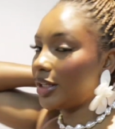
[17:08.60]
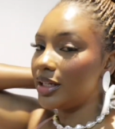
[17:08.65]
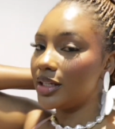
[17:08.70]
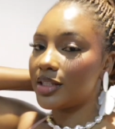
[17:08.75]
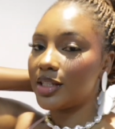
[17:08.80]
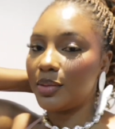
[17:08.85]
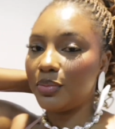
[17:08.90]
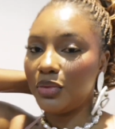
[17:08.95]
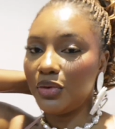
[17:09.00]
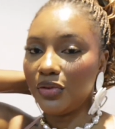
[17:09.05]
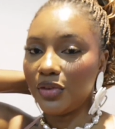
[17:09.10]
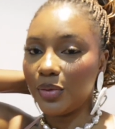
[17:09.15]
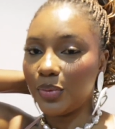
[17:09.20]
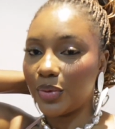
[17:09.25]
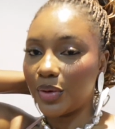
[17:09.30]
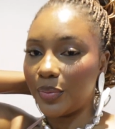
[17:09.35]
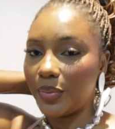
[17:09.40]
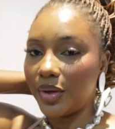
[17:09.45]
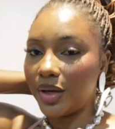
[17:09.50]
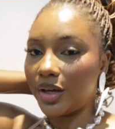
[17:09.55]
then it's a movie
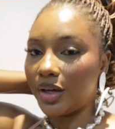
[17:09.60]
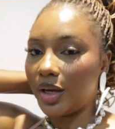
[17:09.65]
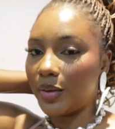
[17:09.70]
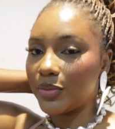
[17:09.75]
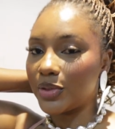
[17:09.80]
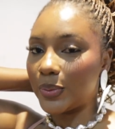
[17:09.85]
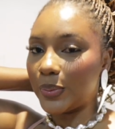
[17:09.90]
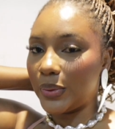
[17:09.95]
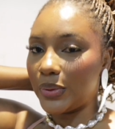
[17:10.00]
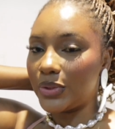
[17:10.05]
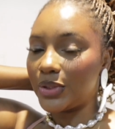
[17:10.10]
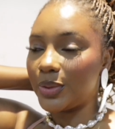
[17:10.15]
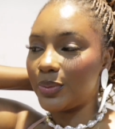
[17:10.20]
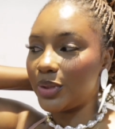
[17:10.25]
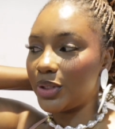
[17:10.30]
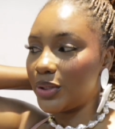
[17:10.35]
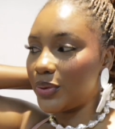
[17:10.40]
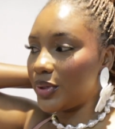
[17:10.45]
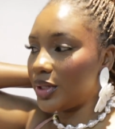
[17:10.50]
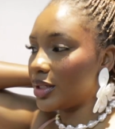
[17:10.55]
premiere. I'm supposed to
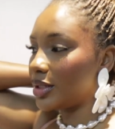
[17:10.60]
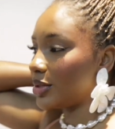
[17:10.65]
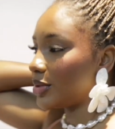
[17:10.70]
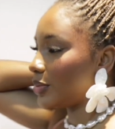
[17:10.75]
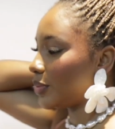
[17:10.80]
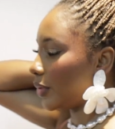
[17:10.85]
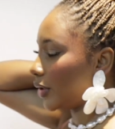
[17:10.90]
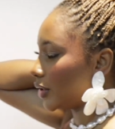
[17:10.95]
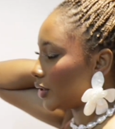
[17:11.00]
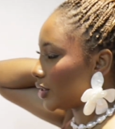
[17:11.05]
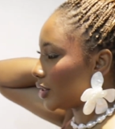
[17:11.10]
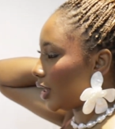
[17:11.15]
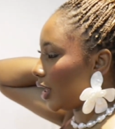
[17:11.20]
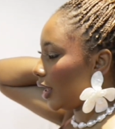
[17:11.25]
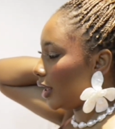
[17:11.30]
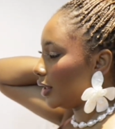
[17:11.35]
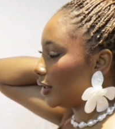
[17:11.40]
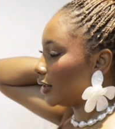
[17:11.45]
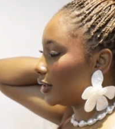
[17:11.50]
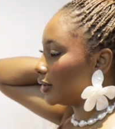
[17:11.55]
be doing too much, yeah?